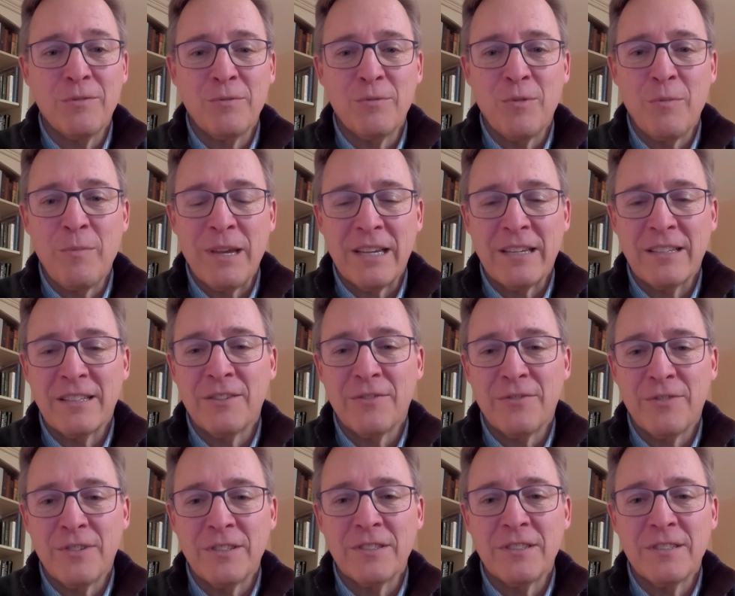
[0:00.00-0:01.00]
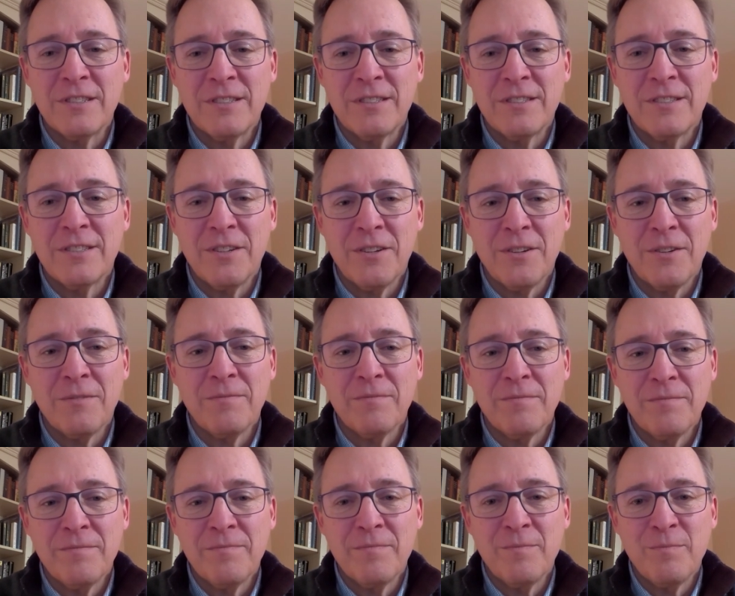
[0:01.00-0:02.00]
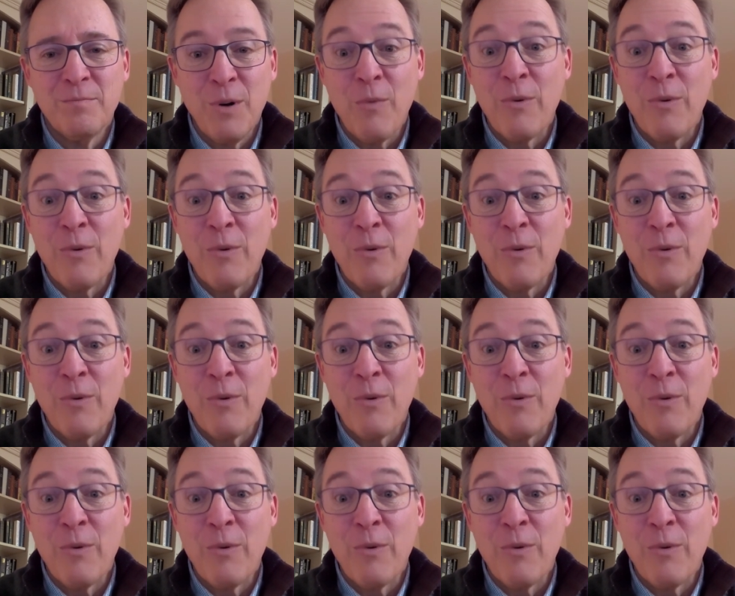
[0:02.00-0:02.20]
We'll make a difference. So, but